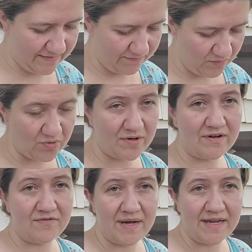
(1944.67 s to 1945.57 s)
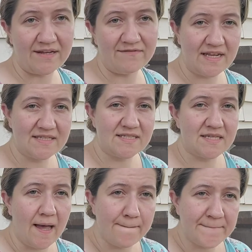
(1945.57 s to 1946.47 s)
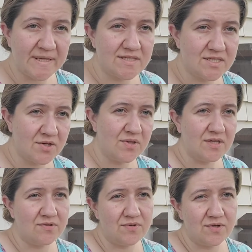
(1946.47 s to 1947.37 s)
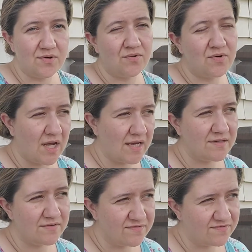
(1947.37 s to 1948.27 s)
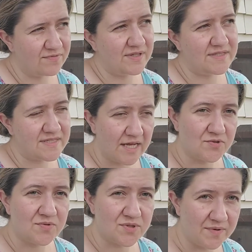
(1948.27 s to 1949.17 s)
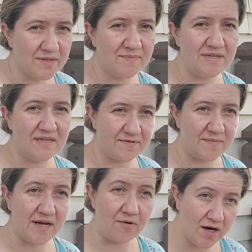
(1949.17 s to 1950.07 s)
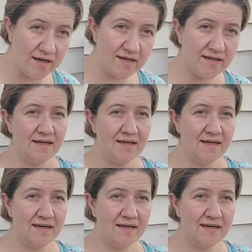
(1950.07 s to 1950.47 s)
more of my events up so that you know kind of what the schedule is going to be from now on.